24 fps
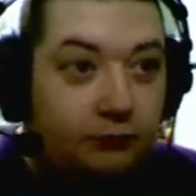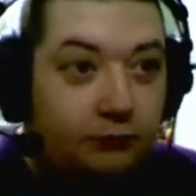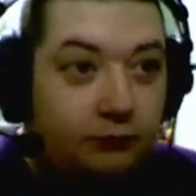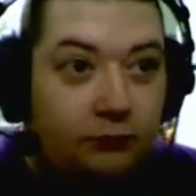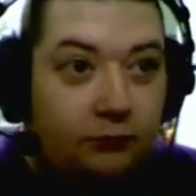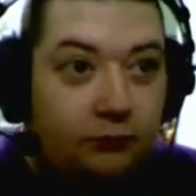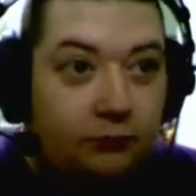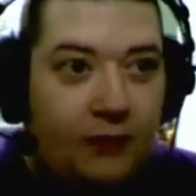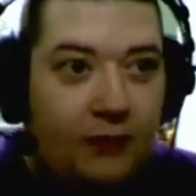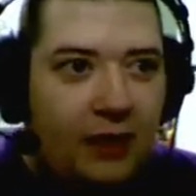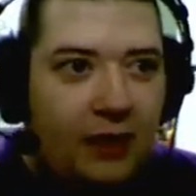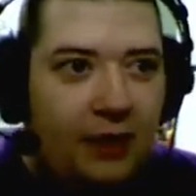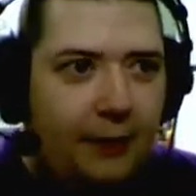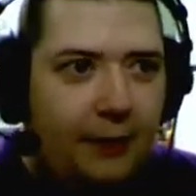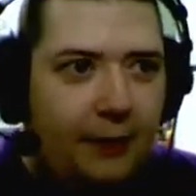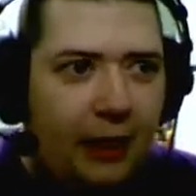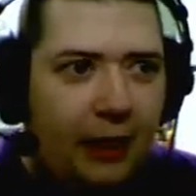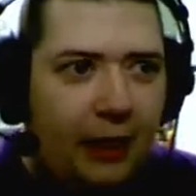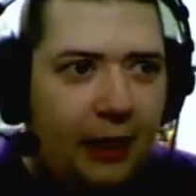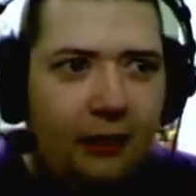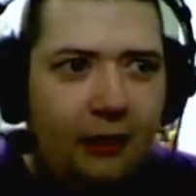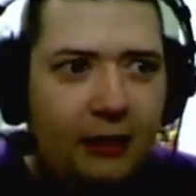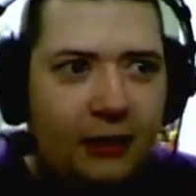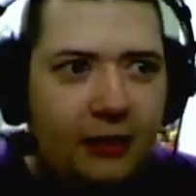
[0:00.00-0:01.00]
he
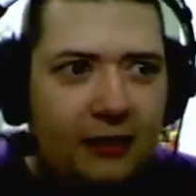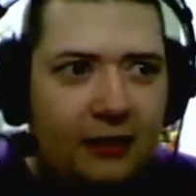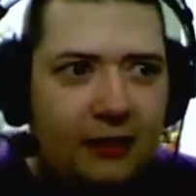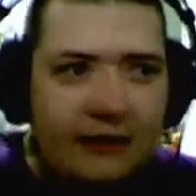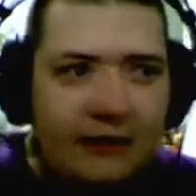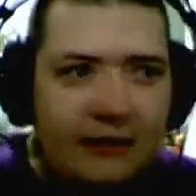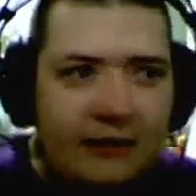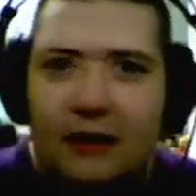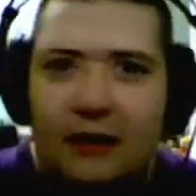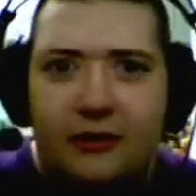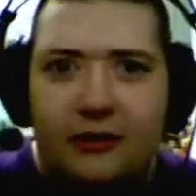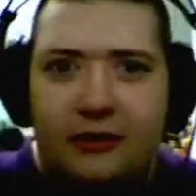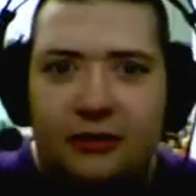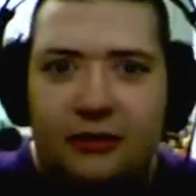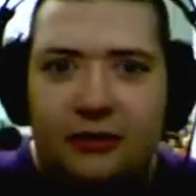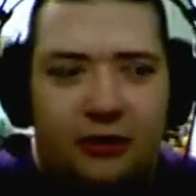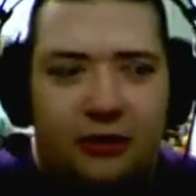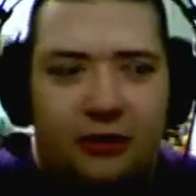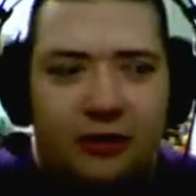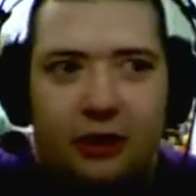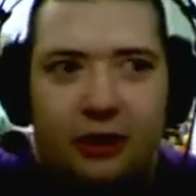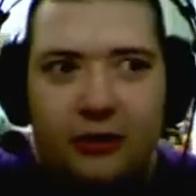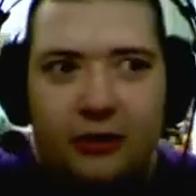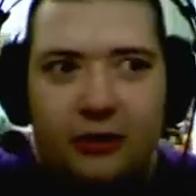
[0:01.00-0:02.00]
apparently decides to
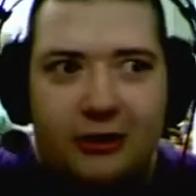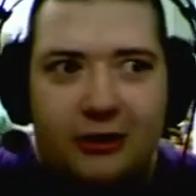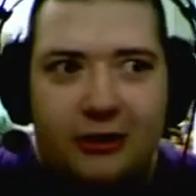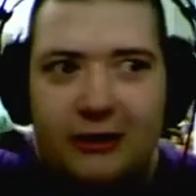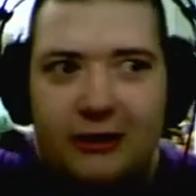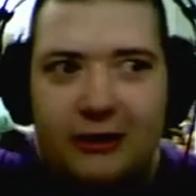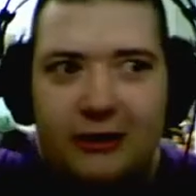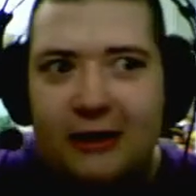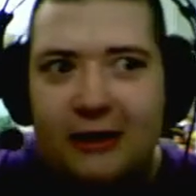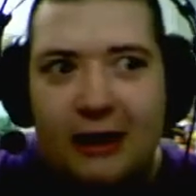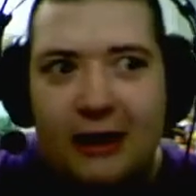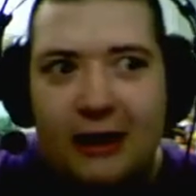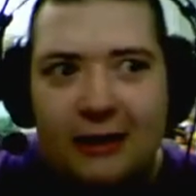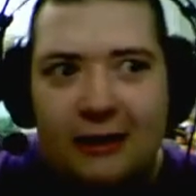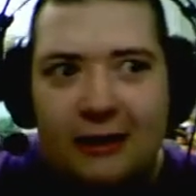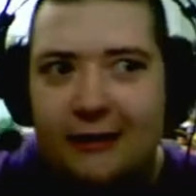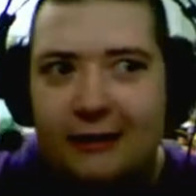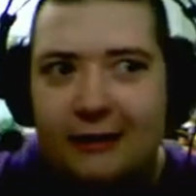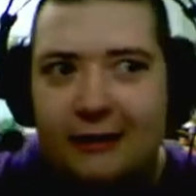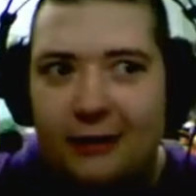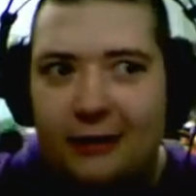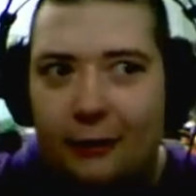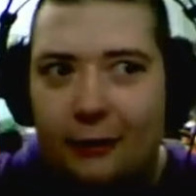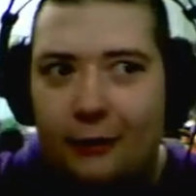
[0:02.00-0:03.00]
charge into death,
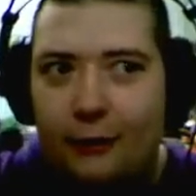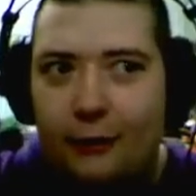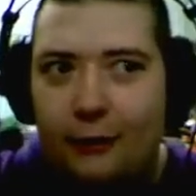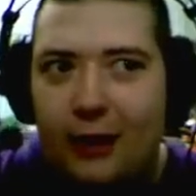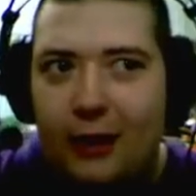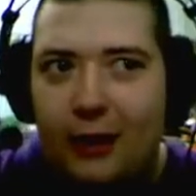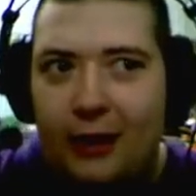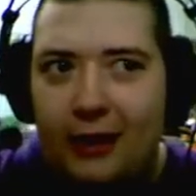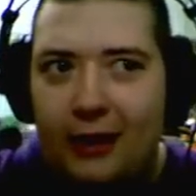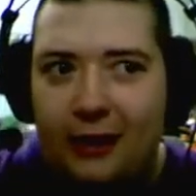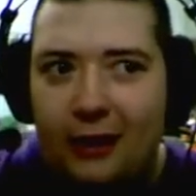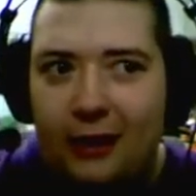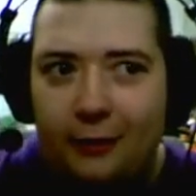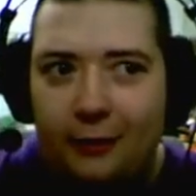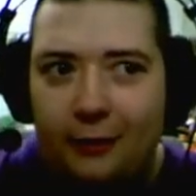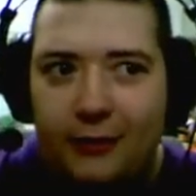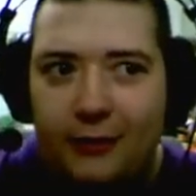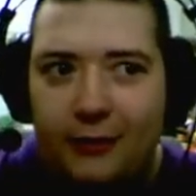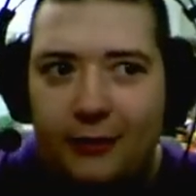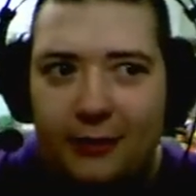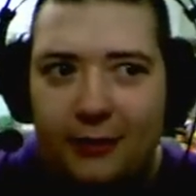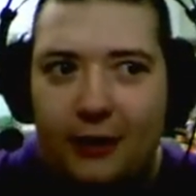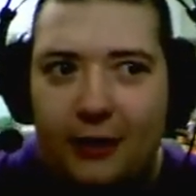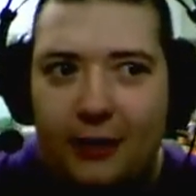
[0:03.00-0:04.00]
so I helped
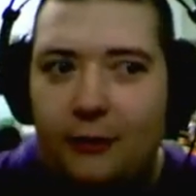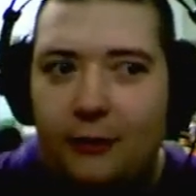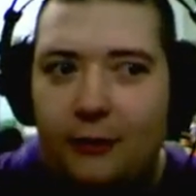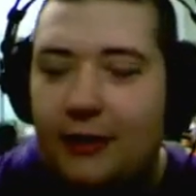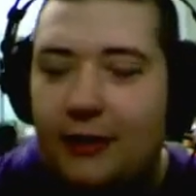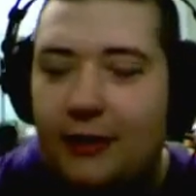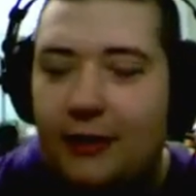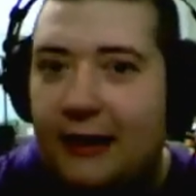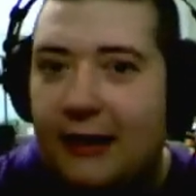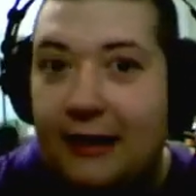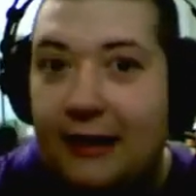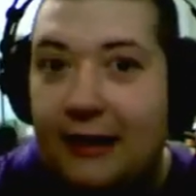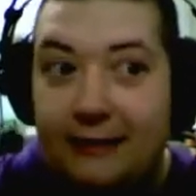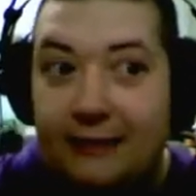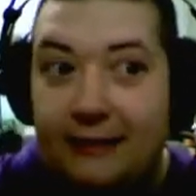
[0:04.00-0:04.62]
him out with that.